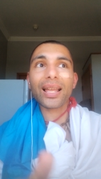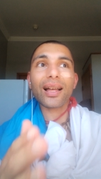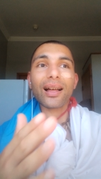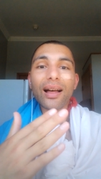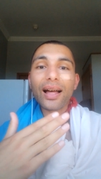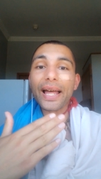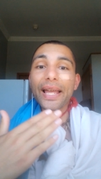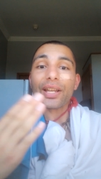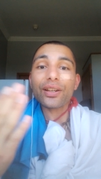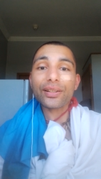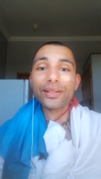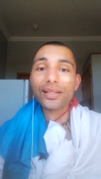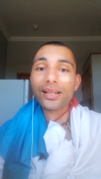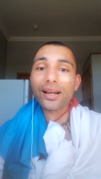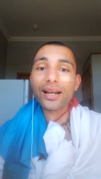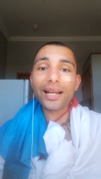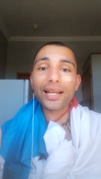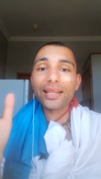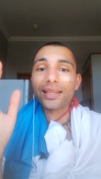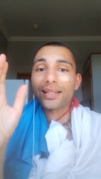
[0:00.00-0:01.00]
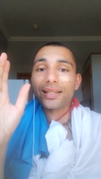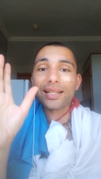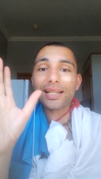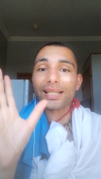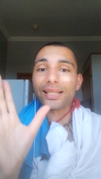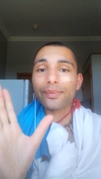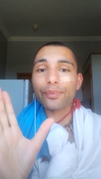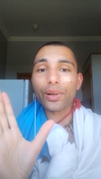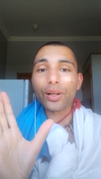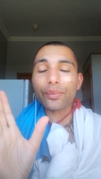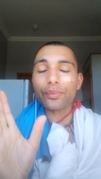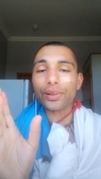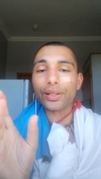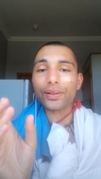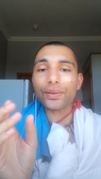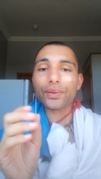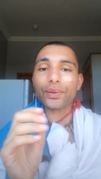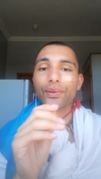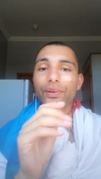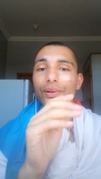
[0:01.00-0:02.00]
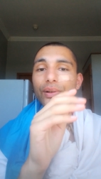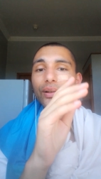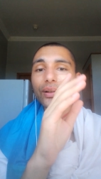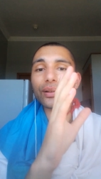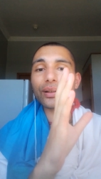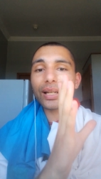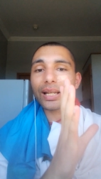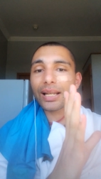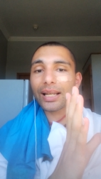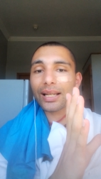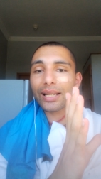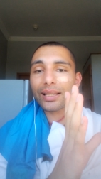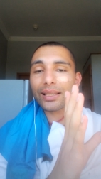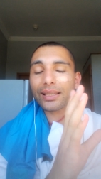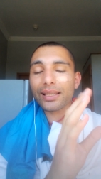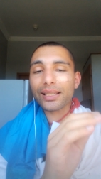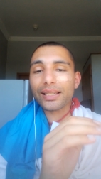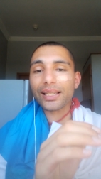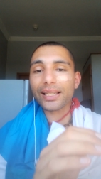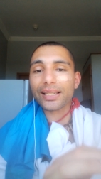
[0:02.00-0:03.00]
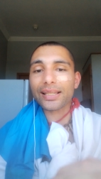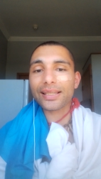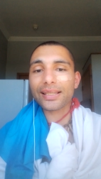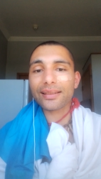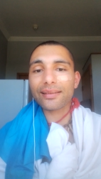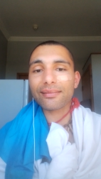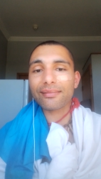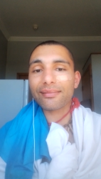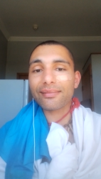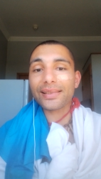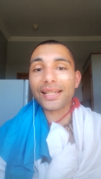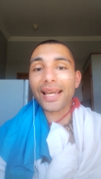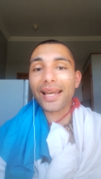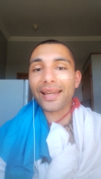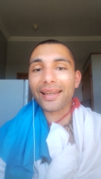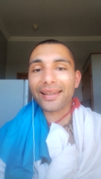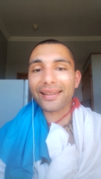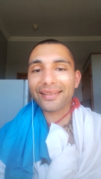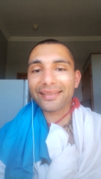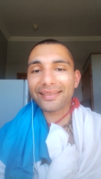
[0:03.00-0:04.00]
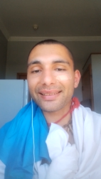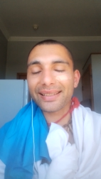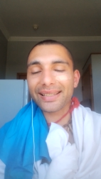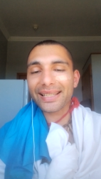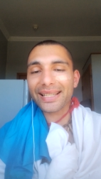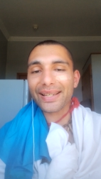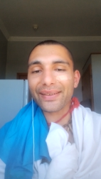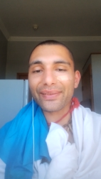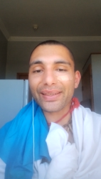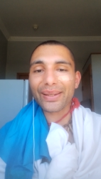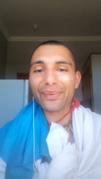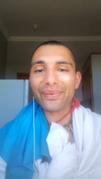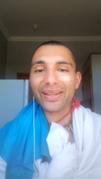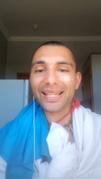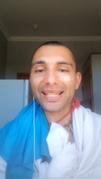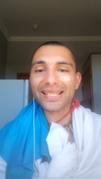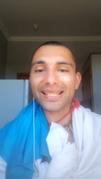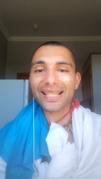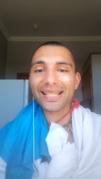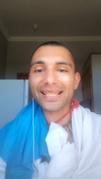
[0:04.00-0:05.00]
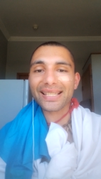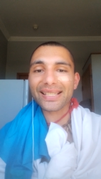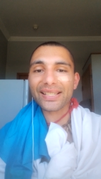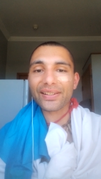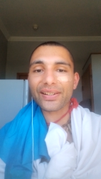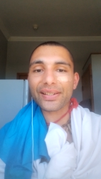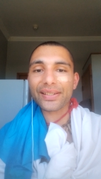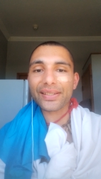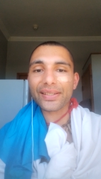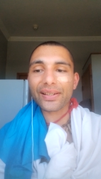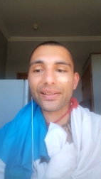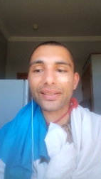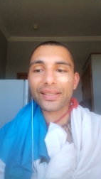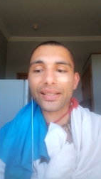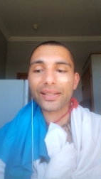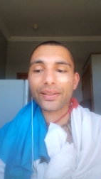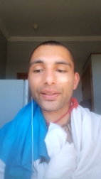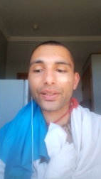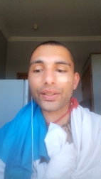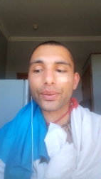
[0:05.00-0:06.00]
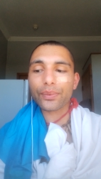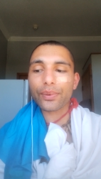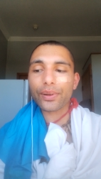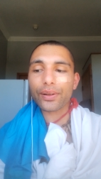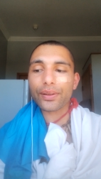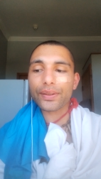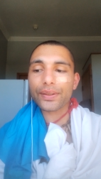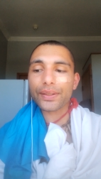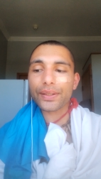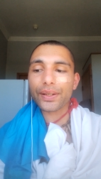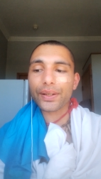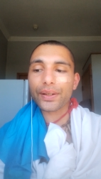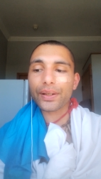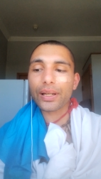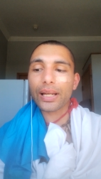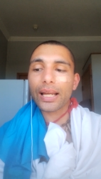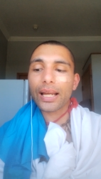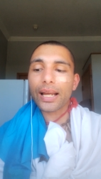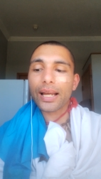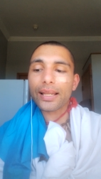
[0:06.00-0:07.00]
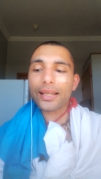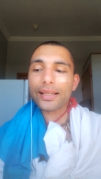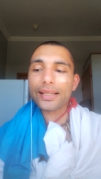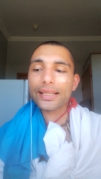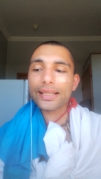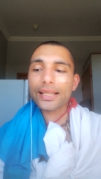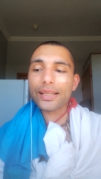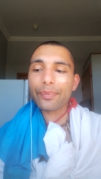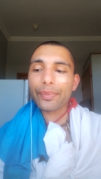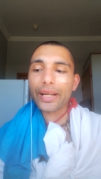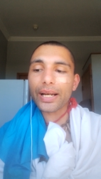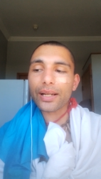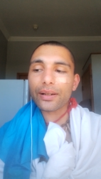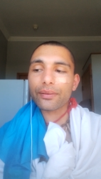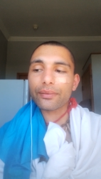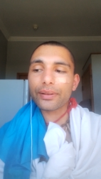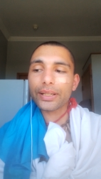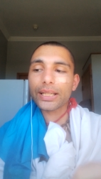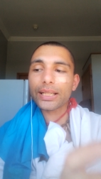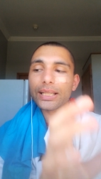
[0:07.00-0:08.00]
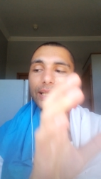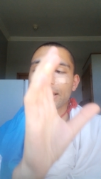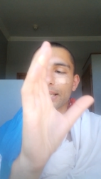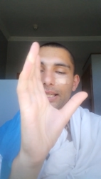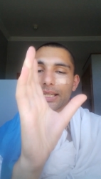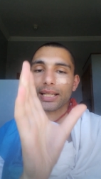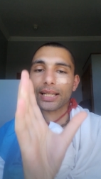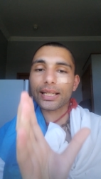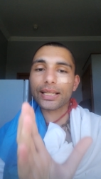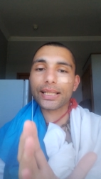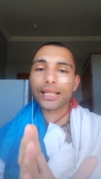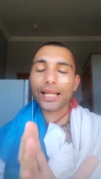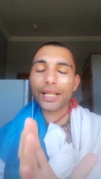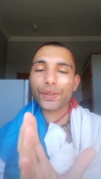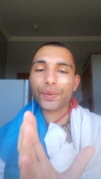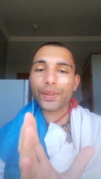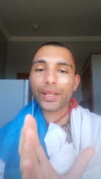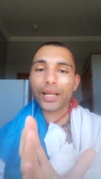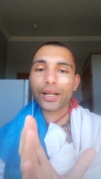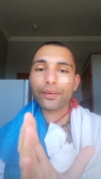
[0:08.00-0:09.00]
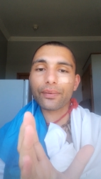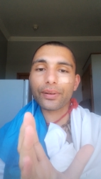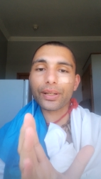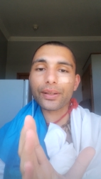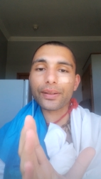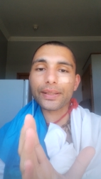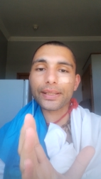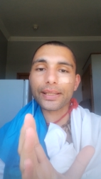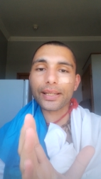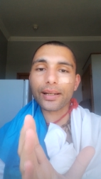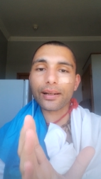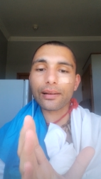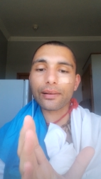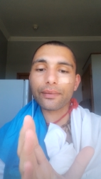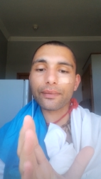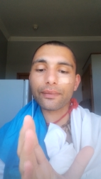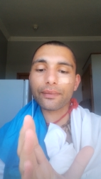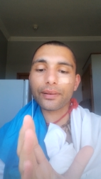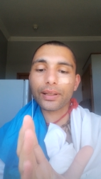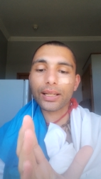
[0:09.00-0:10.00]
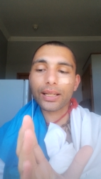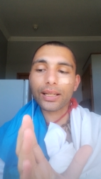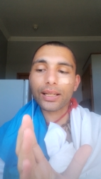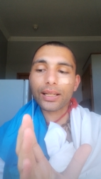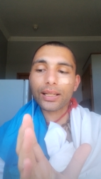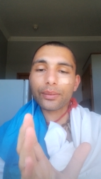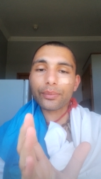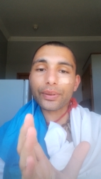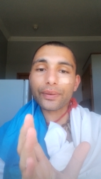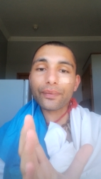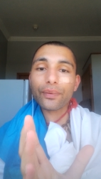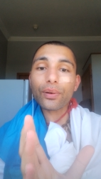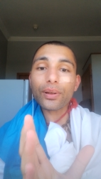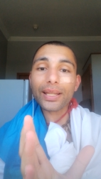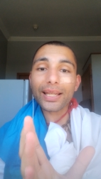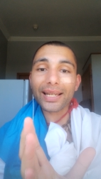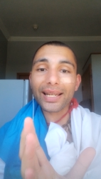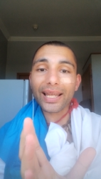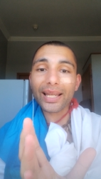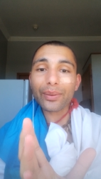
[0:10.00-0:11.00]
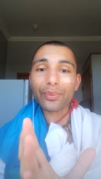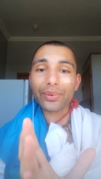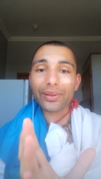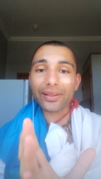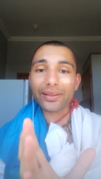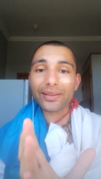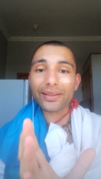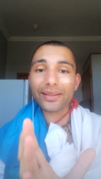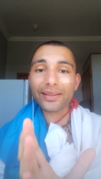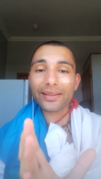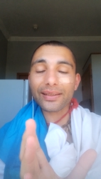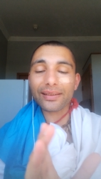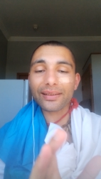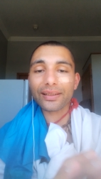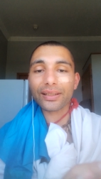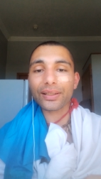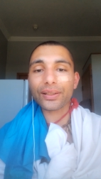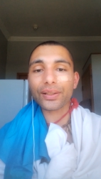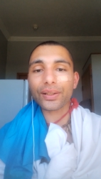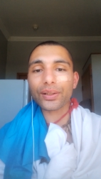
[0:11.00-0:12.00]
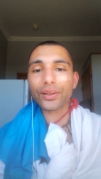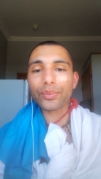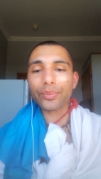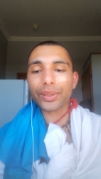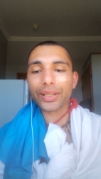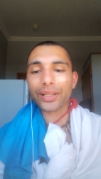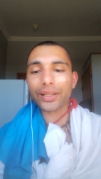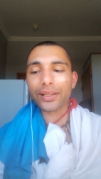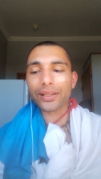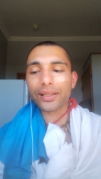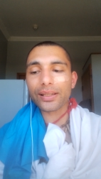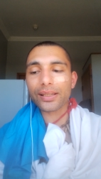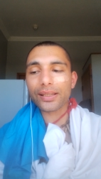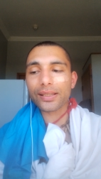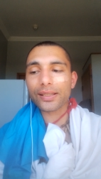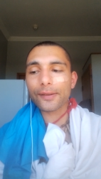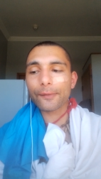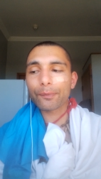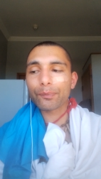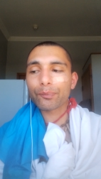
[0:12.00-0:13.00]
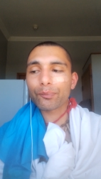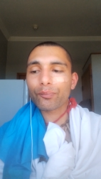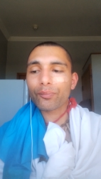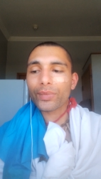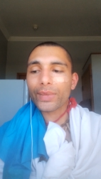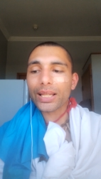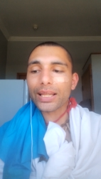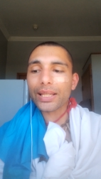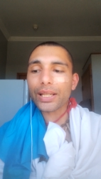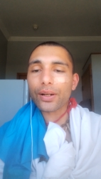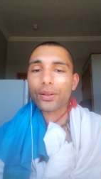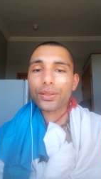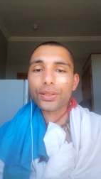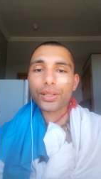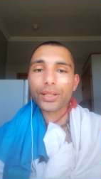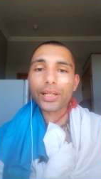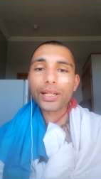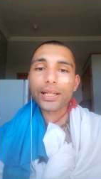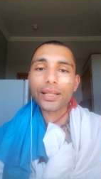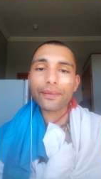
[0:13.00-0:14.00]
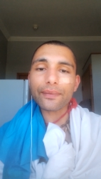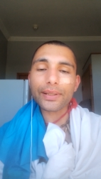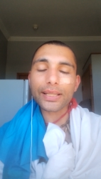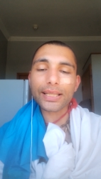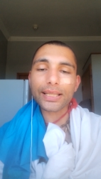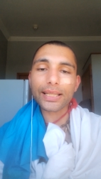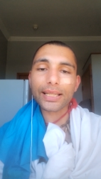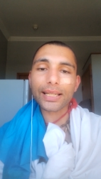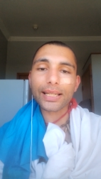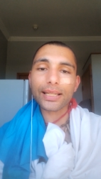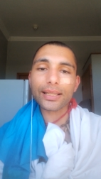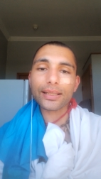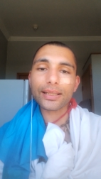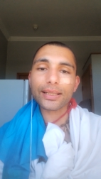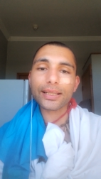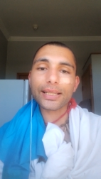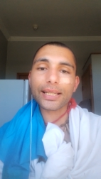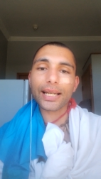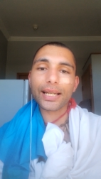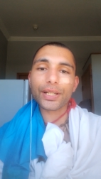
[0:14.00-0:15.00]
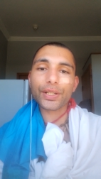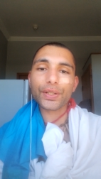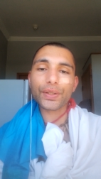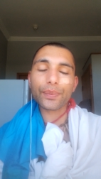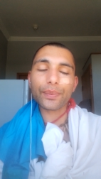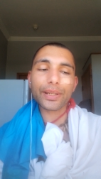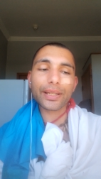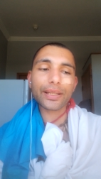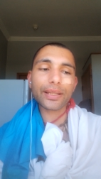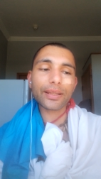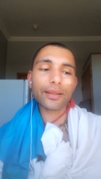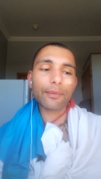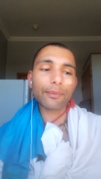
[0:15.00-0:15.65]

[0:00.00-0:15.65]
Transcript: I could die the next moment or the next day, if that makes sense to ourselves in the world. So this is about really getting in touch with our real self before that happens, you know, because the alternative is to get in touch with